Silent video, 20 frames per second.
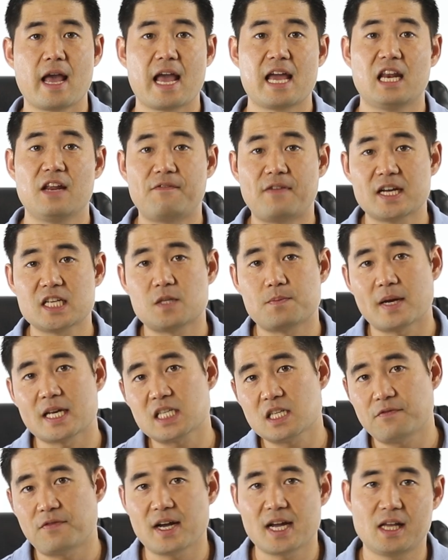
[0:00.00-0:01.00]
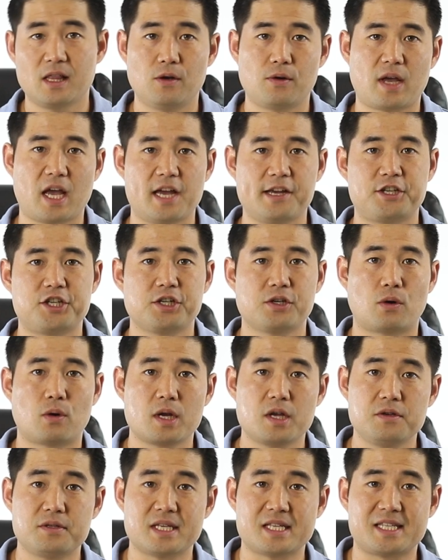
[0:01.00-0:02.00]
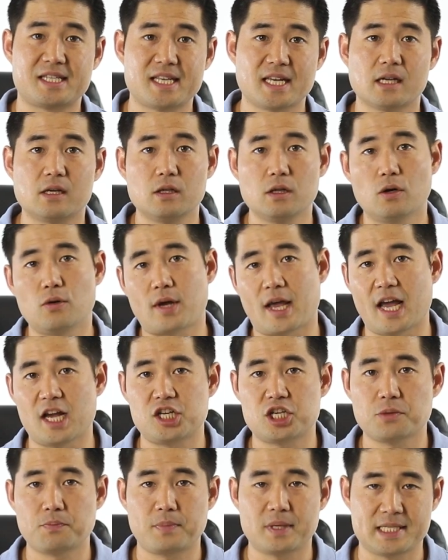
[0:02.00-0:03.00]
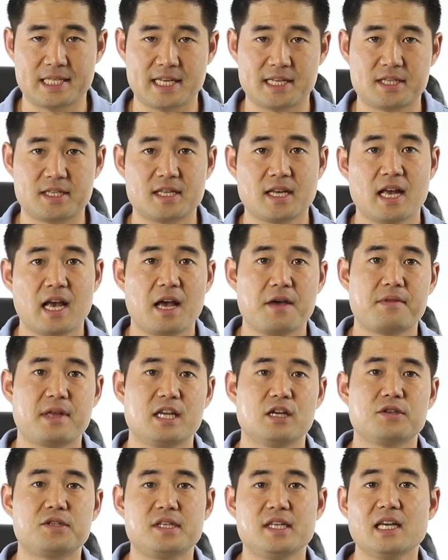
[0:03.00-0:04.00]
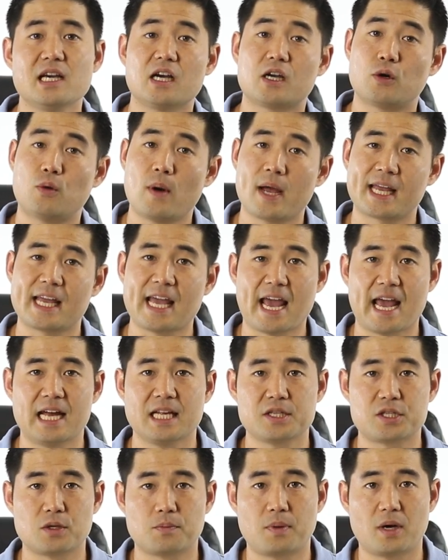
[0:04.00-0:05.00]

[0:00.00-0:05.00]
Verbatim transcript: And if I specify a location or use a single location business, then you'll see a quick answer